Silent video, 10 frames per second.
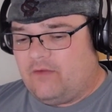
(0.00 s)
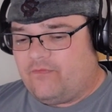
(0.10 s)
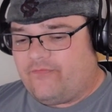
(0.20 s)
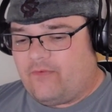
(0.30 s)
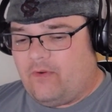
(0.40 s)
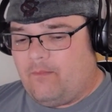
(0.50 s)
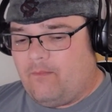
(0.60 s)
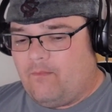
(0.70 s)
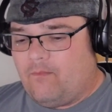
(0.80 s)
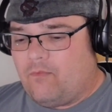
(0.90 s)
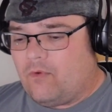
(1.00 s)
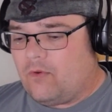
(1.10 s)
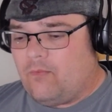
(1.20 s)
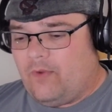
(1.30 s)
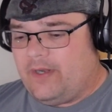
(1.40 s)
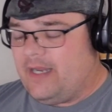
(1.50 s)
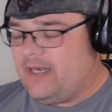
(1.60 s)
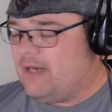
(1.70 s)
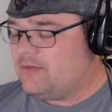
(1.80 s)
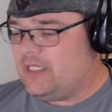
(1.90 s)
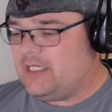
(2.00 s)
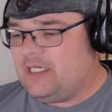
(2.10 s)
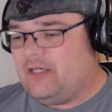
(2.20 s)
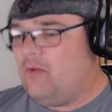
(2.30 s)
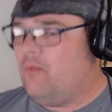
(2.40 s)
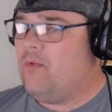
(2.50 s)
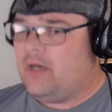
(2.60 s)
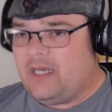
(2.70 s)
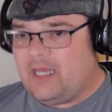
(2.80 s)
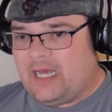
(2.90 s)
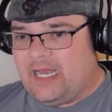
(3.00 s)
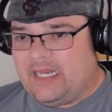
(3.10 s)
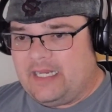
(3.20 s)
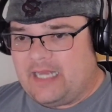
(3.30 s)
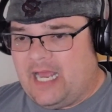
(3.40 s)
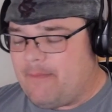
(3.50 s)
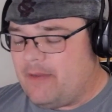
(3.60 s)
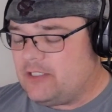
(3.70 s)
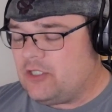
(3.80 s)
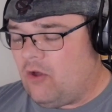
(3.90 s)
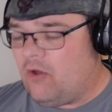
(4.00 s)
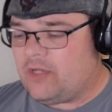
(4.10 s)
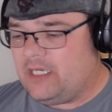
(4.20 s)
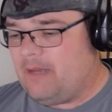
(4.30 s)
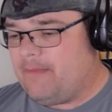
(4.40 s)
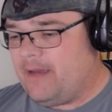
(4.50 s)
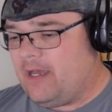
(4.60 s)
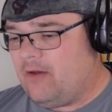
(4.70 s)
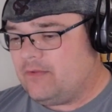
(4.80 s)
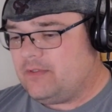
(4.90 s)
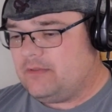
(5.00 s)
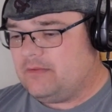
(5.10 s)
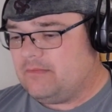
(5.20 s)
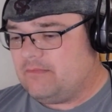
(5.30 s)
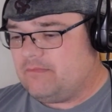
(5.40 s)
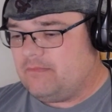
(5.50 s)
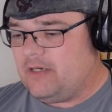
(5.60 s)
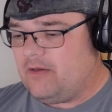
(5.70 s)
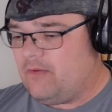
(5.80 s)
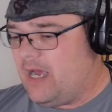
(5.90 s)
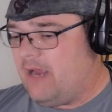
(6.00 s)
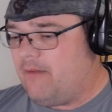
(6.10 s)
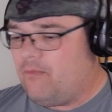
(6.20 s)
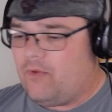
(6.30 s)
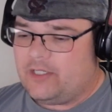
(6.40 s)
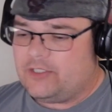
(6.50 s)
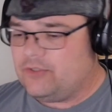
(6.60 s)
from work one night, and I was like, you know what? I have been talking about. I want to do